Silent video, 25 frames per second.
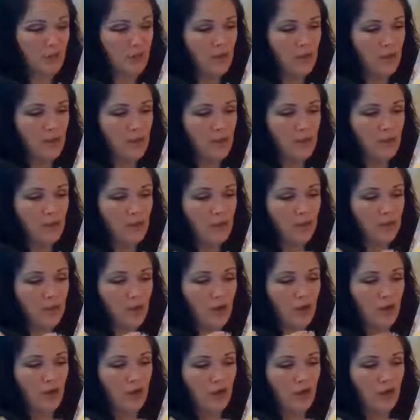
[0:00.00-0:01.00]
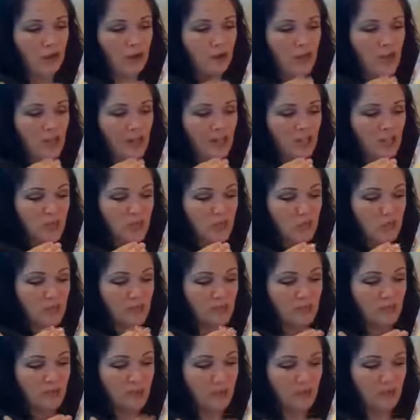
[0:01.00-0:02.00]
Though your heart cracks with
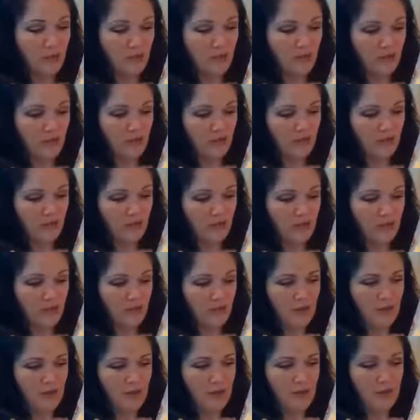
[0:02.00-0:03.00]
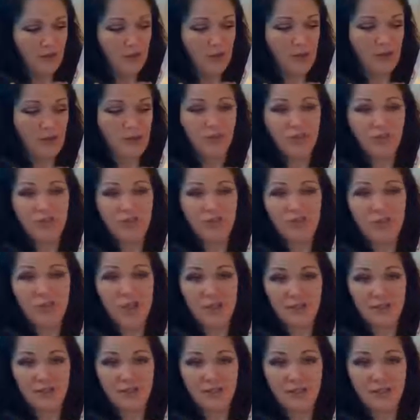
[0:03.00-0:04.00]
fear, though you're
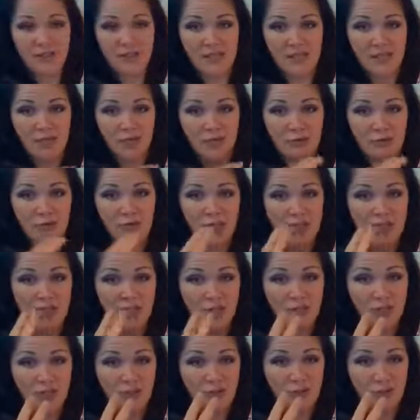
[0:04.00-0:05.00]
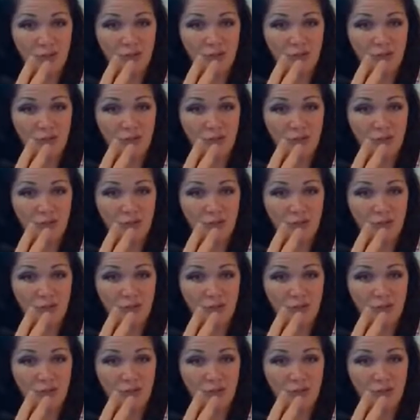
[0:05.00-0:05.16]
just in grade 2.